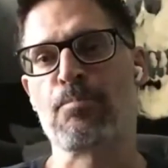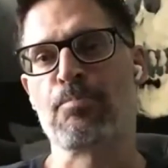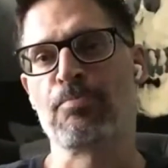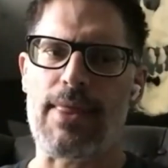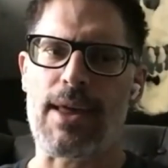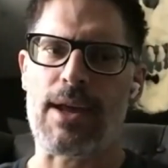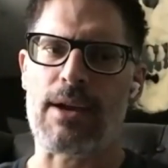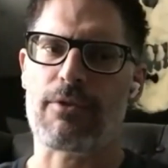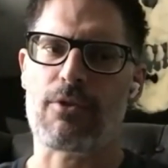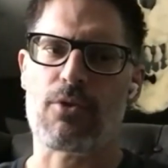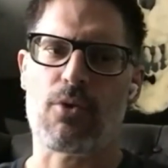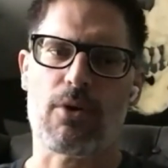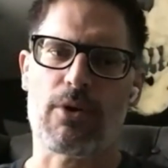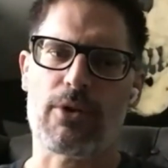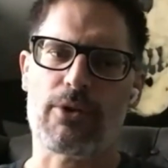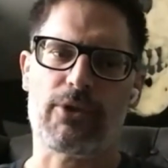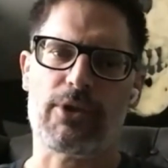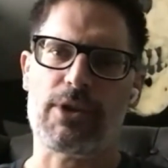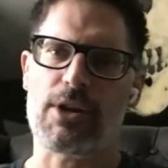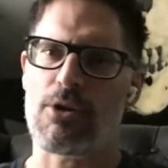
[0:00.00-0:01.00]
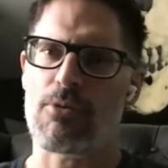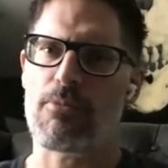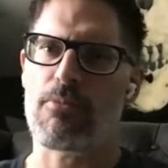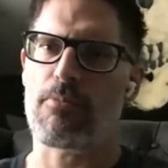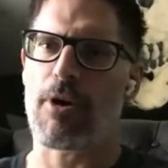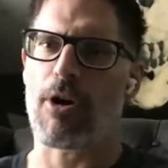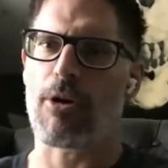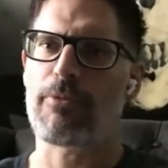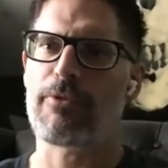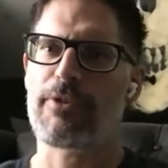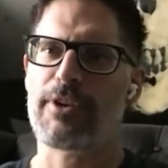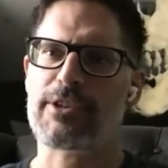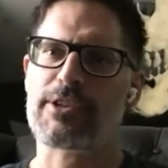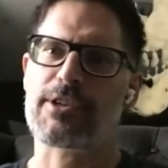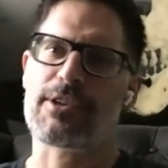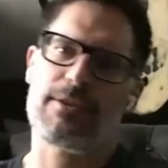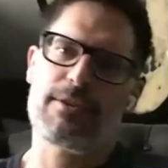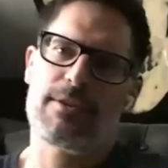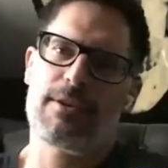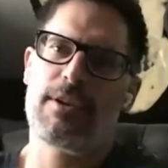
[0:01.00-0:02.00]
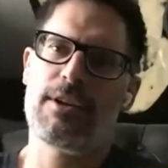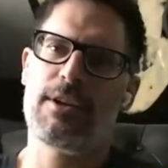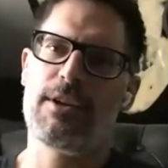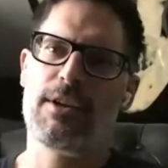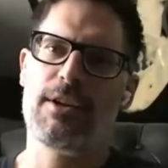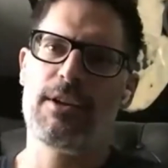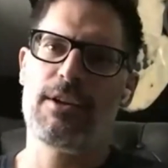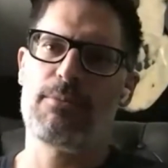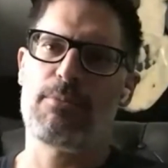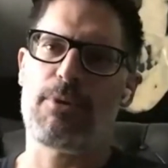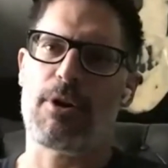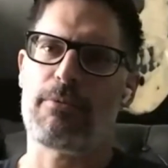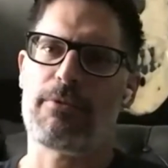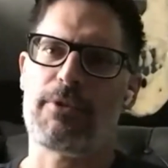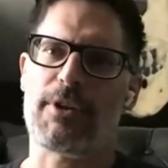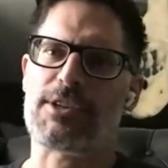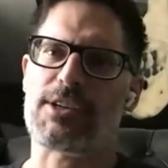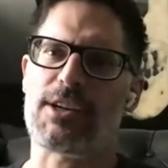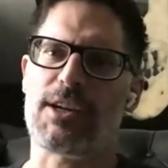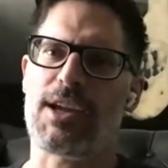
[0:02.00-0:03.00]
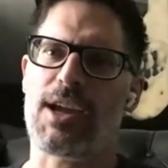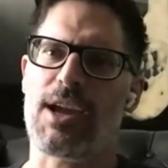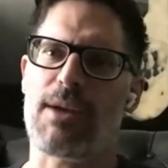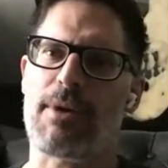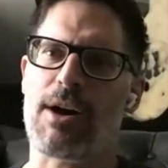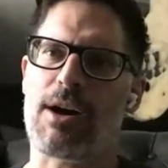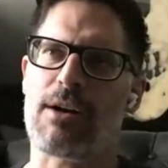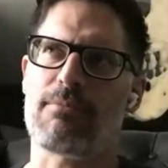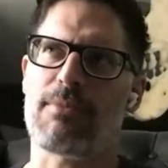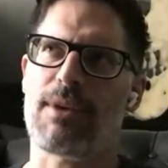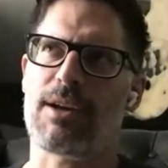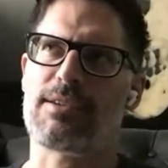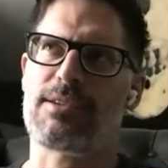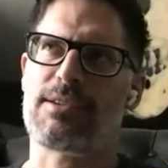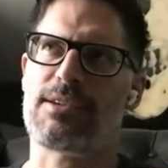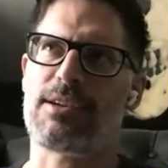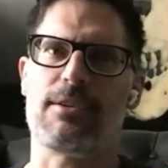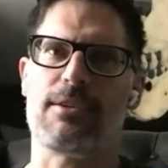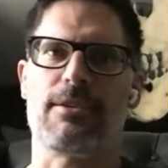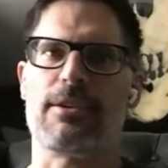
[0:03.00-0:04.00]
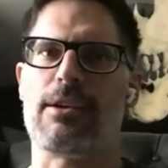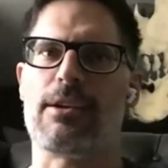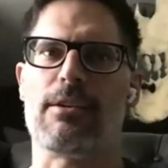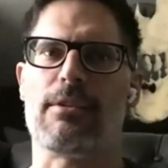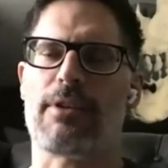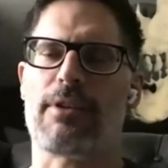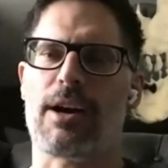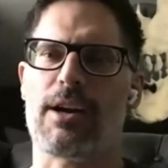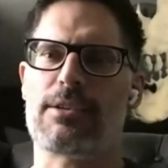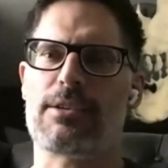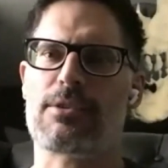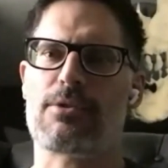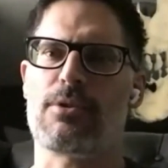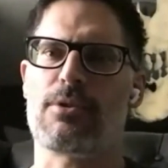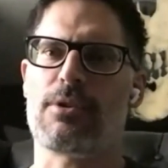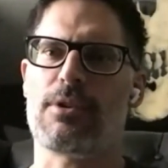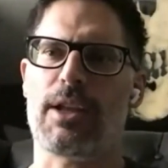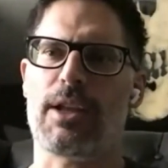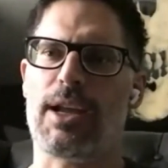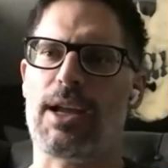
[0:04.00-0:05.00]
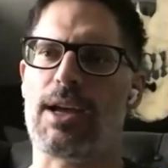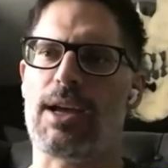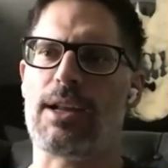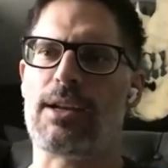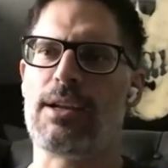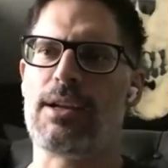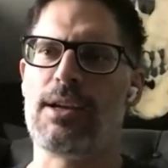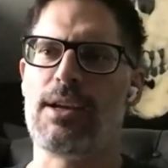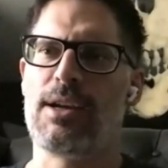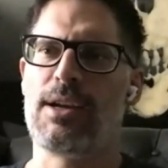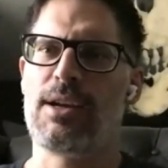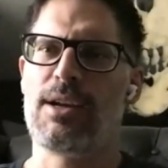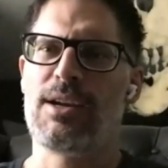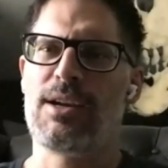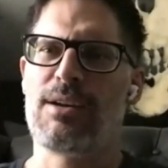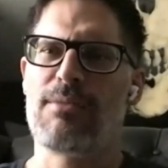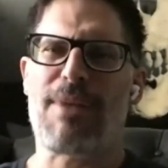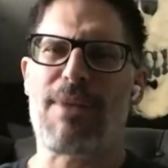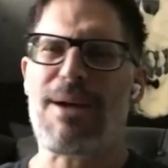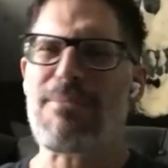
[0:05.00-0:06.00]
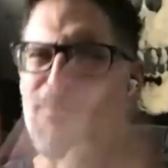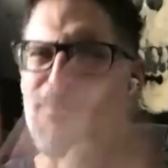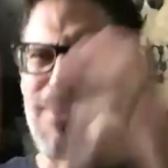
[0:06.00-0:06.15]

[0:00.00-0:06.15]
And then, of course, you know, Pulp Fiction. Pulp Fiction came out my senior year of high school, and my